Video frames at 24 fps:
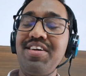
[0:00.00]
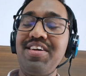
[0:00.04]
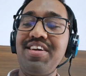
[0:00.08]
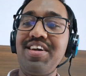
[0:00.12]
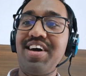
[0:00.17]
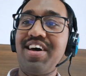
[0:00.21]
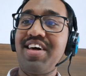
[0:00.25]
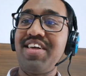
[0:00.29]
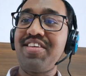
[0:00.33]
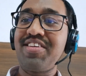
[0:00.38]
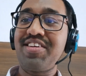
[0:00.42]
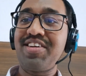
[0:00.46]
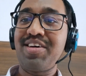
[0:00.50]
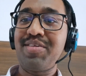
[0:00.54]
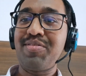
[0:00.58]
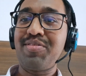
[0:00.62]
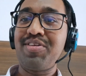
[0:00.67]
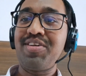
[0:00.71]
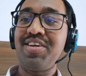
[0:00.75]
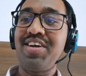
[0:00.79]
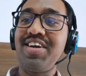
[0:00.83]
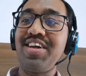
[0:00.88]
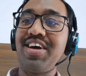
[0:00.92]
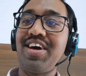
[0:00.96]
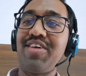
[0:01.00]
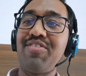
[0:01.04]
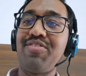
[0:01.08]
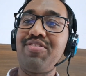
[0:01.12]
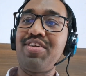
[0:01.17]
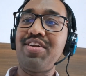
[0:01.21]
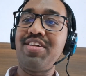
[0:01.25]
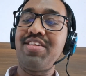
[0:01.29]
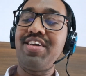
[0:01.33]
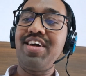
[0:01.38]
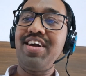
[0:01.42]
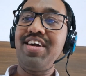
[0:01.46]
He asked about it.
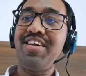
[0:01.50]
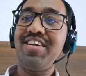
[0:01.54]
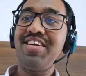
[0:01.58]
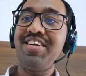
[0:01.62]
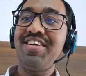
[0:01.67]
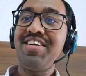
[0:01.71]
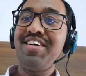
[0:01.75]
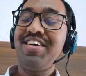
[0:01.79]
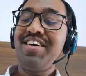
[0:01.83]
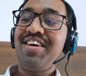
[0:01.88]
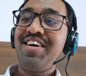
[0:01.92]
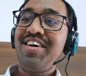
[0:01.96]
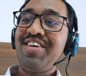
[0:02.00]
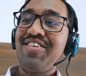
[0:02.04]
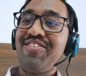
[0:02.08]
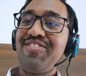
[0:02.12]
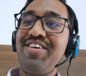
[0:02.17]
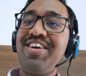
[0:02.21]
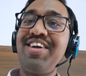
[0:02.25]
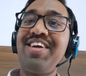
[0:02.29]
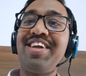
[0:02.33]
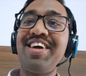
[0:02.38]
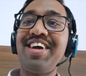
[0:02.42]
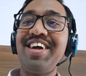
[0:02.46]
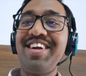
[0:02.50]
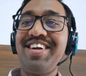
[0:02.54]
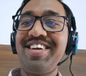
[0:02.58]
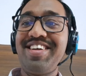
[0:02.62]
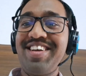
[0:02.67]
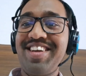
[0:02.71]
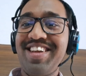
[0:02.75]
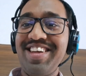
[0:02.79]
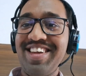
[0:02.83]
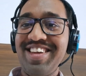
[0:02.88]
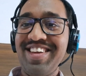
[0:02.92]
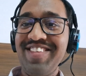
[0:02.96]
After that, we
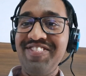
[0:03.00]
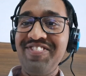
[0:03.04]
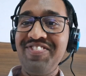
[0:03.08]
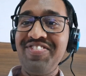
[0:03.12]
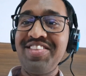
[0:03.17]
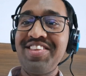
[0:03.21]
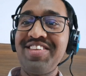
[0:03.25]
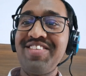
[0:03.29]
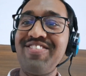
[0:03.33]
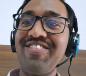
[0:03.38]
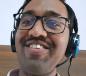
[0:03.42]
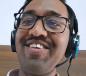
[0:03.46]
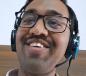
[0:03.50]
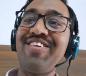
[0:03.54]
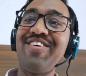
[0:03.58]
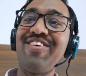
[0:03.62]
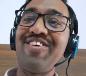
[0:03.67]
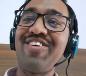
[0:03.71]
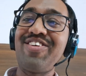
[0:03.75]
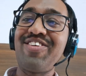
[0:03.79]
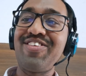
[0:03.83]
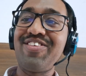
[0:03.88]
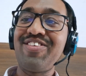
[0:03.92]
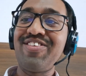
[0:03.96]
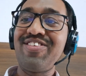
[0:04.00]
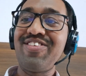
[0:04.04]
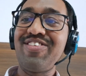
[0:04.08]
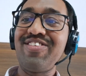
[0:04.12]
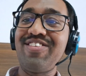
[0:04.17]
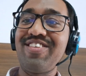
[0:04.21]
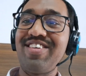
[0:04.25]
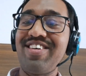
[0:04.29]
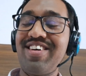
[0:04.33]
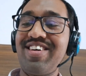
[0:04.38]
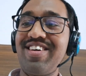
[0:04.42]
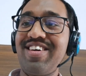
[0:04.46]
take tea. We go
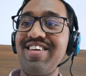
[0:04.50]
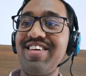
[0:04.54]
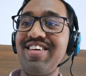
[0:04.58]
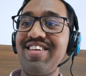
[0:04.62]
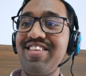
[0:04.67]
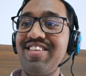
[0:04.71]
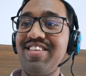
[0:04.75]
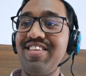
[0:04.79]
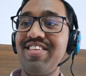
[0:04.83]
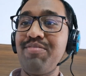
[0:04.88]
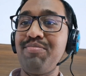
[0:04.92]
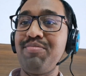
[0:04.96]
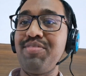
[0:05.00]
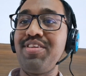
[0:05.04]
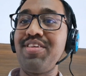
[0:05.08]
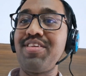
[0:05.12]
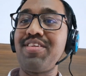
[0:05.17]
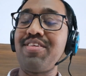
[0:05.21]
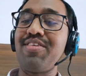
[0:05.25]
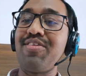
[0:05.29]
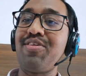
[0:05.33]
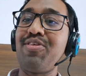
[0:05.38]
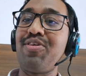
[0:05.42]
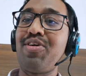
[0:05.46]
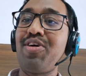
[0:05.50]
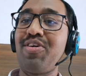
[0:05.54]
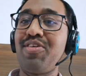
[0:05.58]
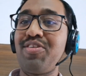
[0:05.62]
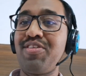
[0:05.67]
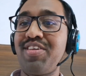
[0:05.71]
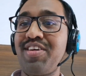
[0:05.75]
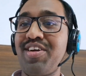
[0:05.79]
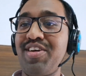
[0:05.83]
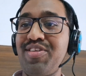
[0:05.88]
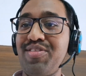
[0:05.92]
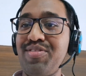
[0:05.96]
to means go
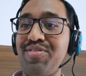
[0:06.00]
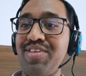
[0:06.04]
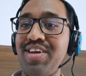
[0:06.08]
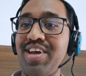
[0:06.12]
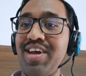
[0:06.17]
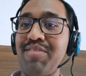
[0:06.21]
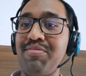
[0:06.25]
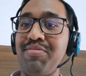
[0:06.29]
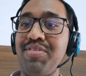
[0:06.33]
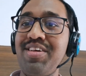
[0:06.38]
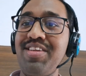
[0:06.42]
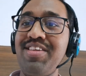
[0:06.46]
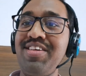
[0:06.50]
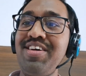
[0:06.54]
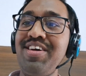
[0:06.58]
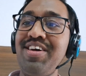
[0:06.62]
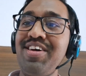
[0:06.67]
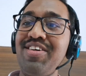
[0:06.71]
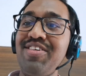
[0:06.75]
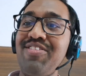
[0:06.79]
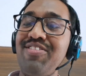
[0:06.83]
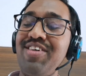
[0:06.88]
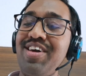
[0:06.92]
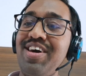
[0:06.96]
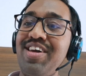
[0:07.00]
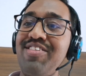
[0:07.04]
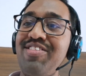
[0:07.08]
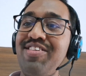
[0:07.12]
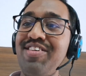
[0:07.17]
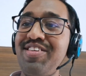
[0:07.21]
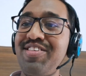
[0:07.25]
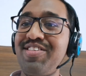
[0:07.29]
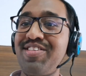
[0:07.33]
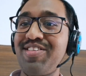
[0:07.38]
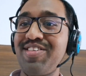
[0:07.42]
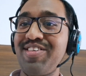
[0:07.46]
outside of cabin. We are
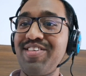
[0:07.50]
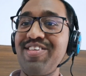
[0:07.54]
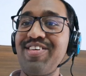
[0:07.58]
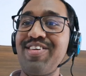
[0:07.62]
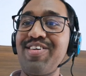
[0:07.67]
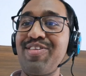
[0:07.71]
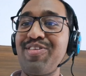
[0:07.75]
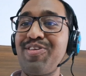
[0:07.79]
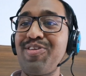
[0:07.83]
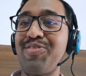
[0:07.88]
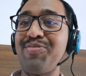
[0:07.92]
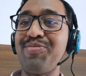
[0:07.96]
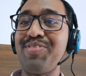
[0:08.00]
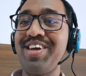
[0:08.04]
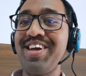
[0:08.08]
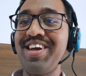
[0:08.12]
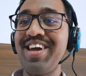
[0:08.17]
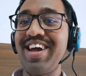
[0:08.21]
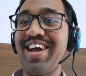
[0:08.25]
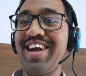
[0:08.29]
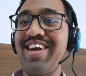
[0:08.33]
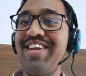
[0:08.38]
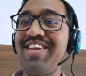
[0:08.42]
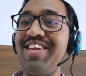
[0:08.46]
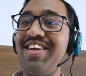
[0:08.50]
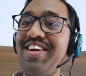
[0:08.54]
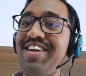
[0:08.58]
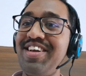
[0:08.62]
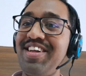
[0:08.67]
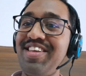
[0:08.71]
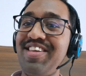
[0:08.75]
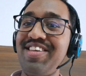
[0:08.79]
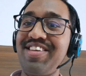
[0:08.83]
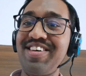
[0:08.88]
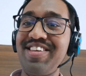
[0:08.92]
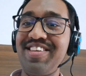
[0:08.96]
just room and
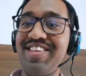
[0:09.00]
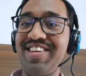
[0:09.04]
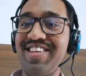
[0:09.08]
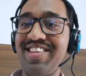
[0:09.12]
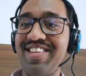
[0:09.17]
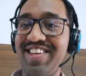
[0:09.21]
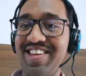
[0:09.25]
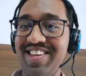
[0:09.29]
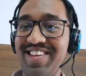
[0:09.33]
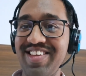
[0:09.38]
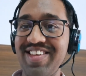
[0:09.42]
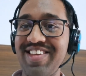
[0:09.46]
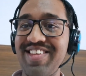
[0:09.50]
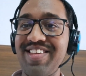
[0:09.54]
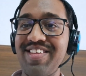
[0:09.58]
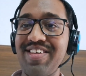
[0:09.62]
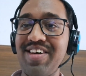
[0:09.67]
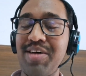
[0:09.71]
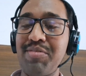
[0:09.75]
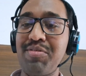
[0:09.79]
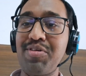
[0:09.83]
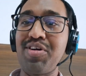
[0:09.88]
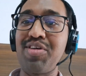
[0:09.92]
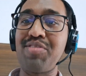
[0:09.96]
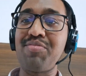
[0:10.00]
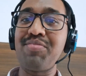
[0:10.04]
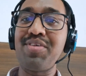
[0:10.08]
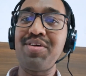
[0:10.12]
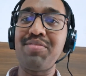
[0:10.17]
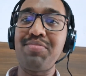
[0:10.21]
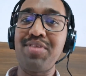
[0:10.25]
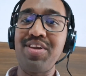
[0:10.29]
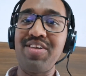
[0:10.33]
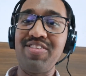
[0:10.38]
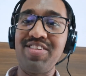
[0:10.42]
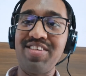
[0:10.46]
then discussing things about
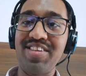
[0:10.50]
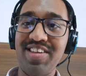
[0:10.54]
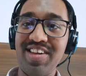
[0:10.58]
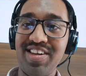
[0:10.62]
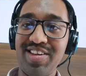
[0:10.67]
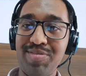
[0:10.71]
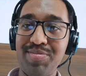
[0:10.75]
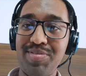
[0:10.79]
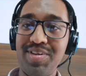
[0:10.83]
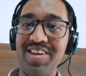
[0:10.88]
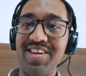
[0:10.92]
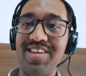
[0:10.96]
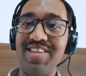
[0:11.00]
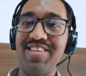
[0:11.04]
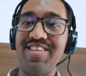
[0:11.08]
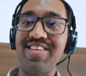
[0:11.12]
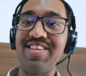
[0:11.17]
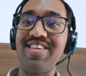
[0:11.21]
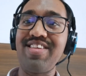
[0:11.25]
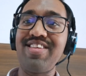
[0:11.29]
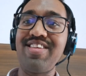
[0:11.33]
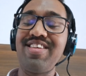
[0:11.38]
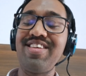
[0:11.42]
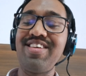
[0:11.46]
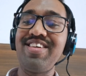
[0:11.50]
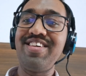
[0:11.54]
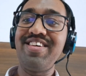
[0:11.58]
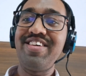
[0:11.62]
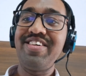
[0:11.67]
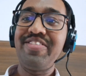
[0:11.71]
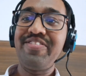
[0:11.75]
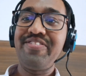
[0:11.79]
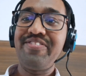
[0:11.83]
my previous experiences.